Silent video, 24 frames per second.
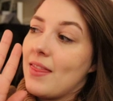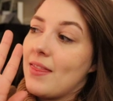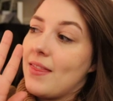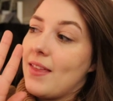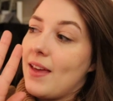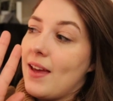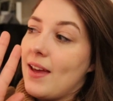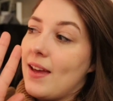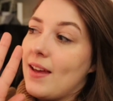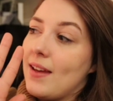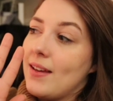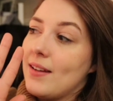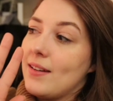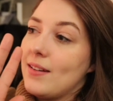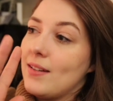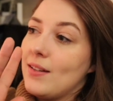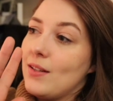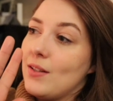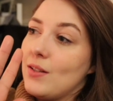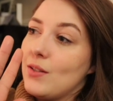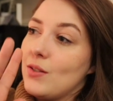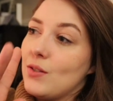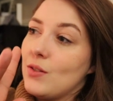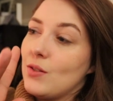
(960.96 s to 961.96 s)

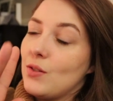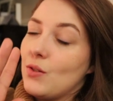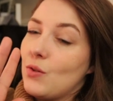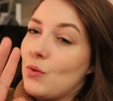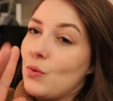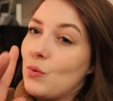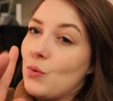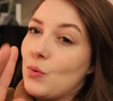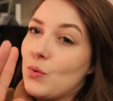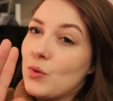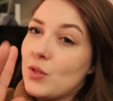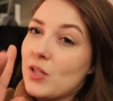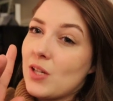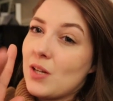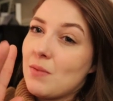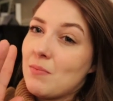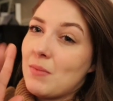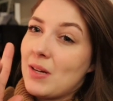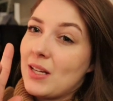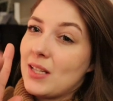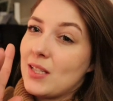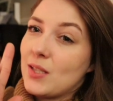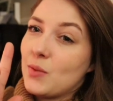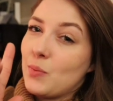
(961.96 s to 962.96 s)
then order
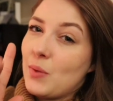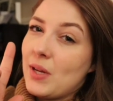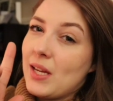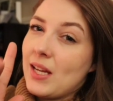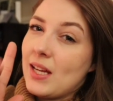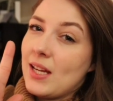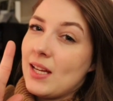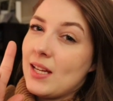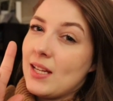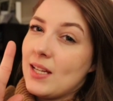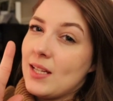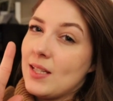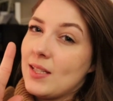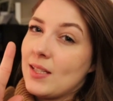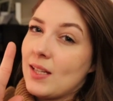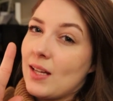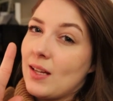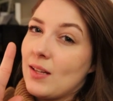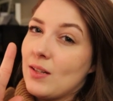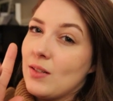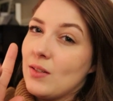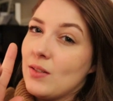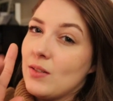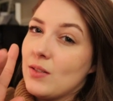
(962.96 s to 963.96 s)
my sweeties
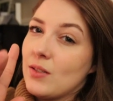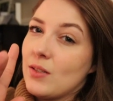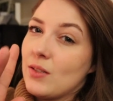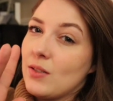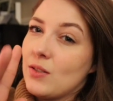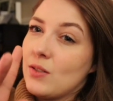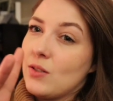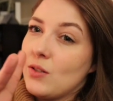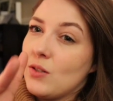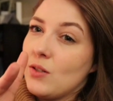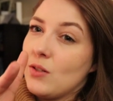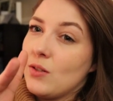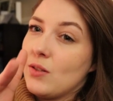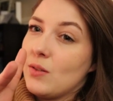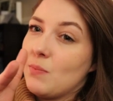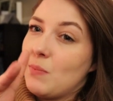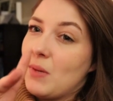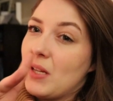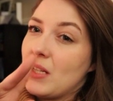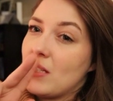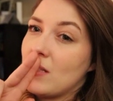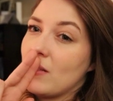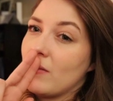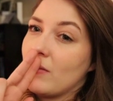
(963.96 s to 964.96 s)
and do the
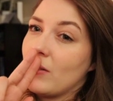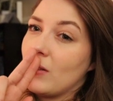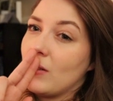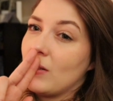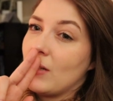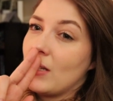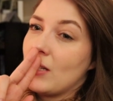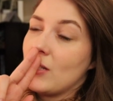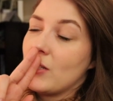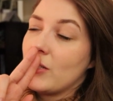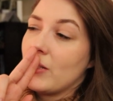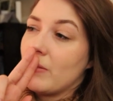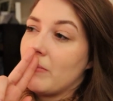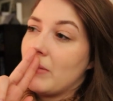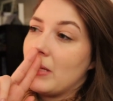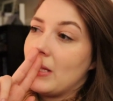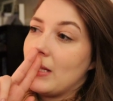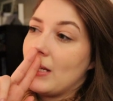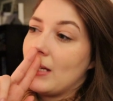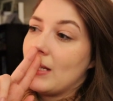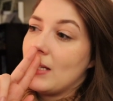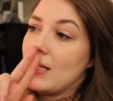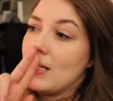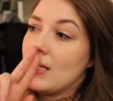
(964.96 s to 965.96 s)
bits of online shopping
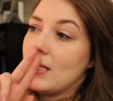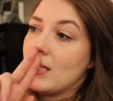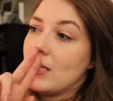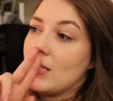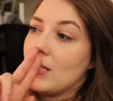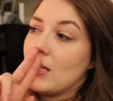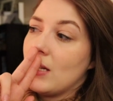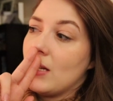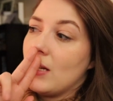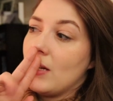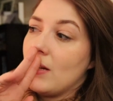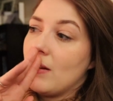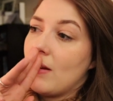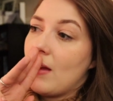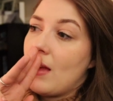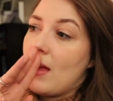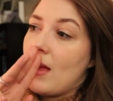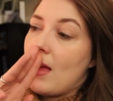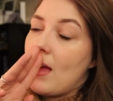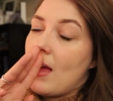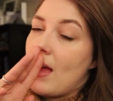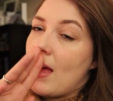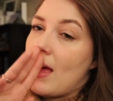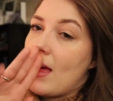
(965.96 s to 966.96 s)
that I need to do,
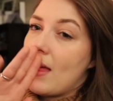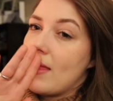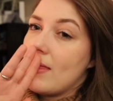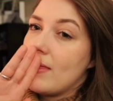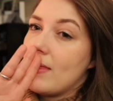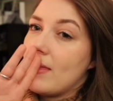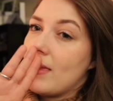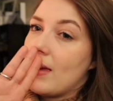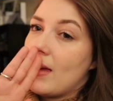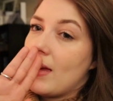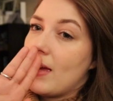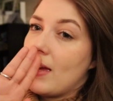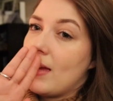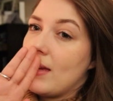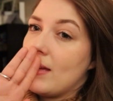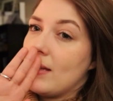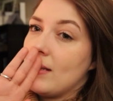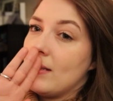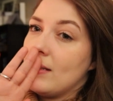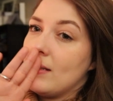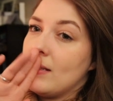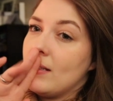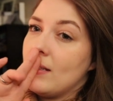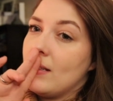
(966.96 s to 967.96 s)
and
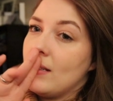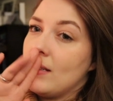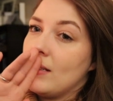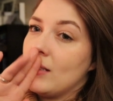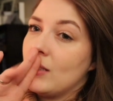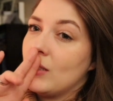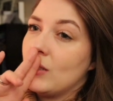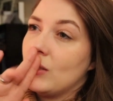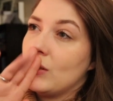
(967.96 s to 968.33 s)
then